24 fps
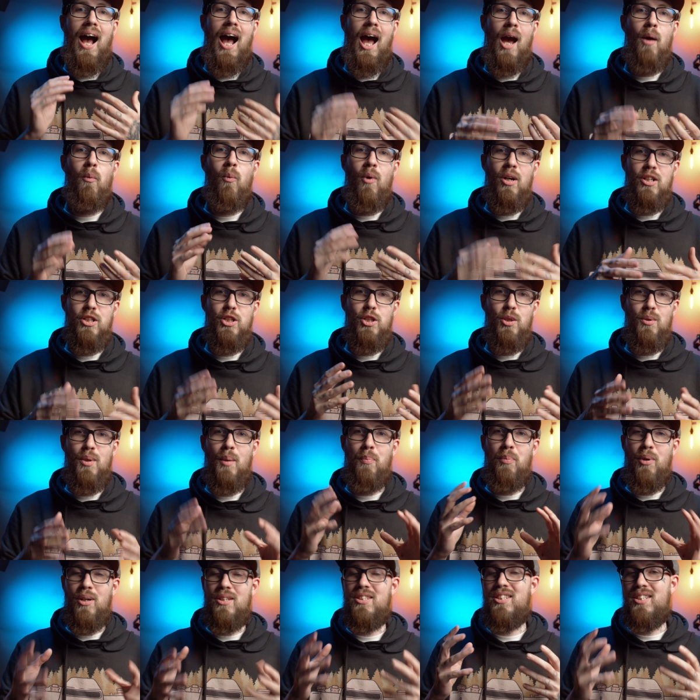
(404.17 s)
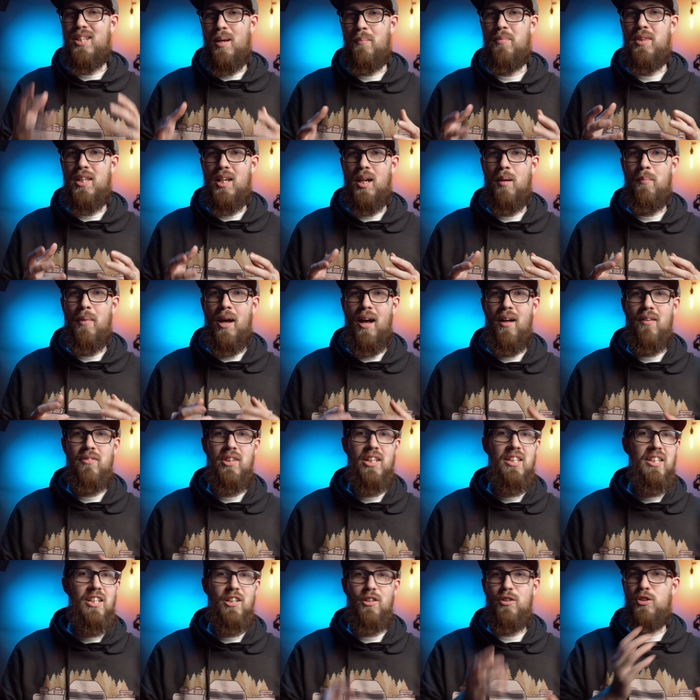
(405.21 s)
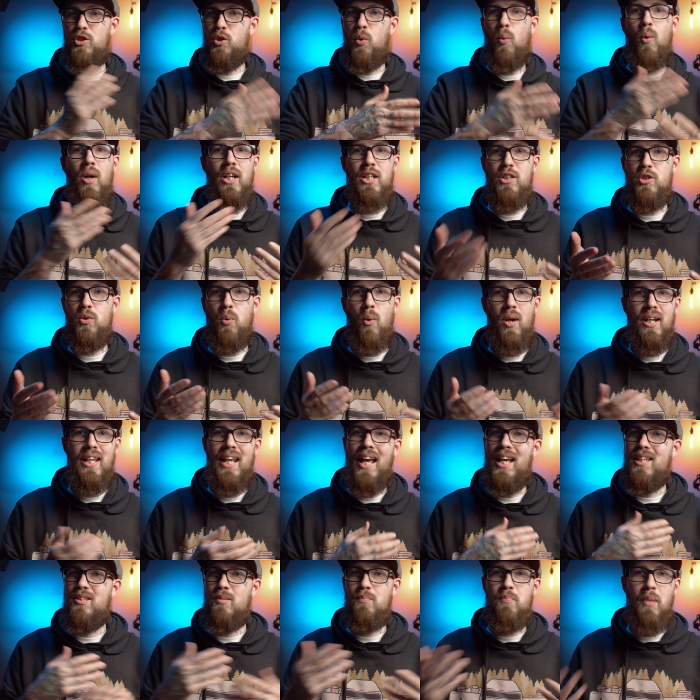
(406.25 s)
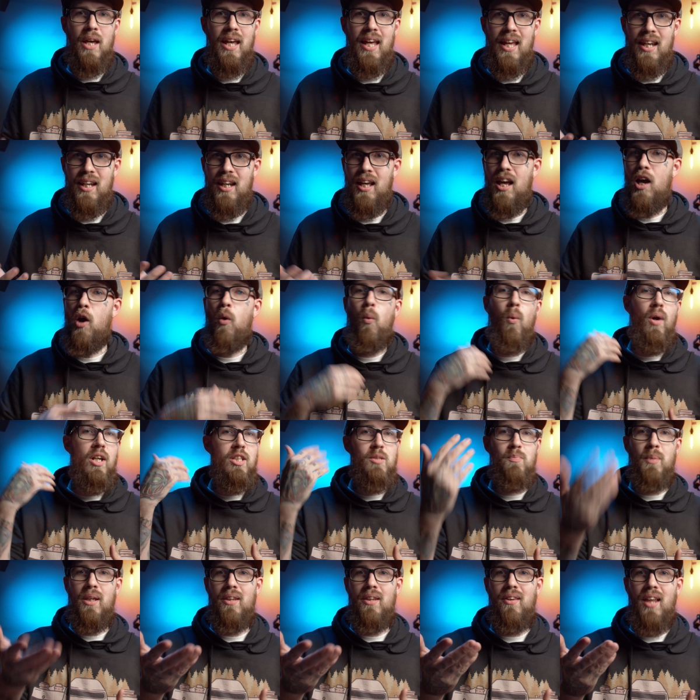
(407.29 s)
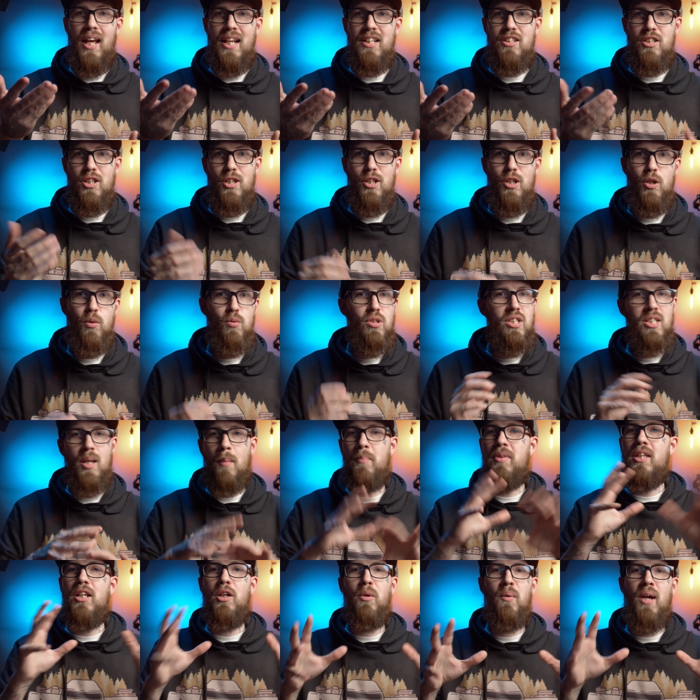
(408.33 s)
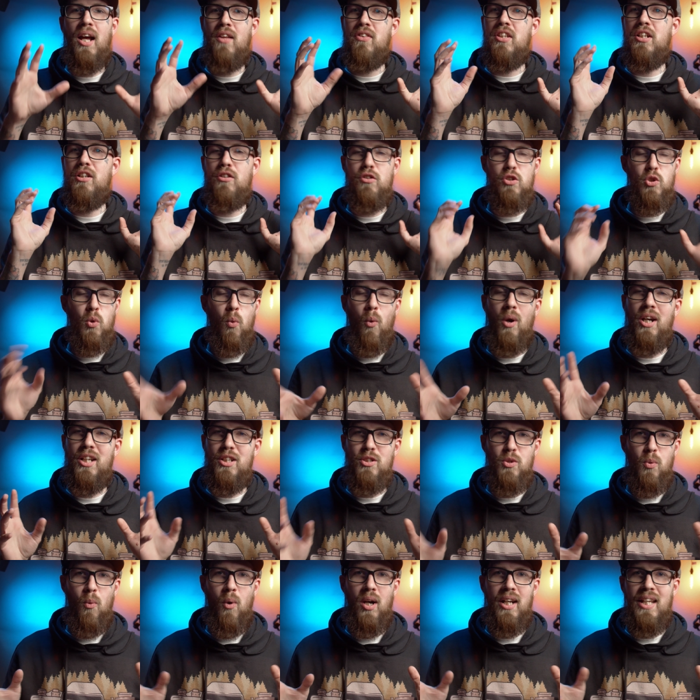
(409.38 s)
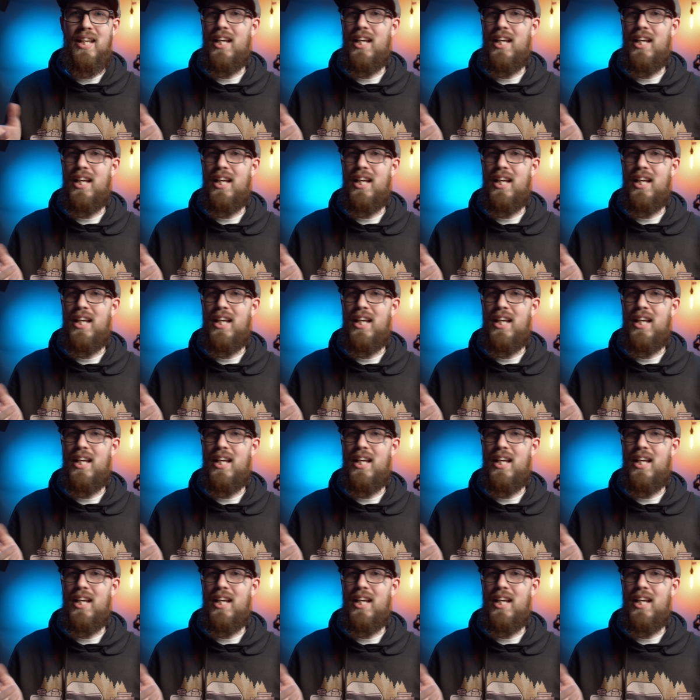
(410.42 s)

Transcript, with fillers: I want you to put something about the year 2020 has been, what it's been like to you, something around the year 2020.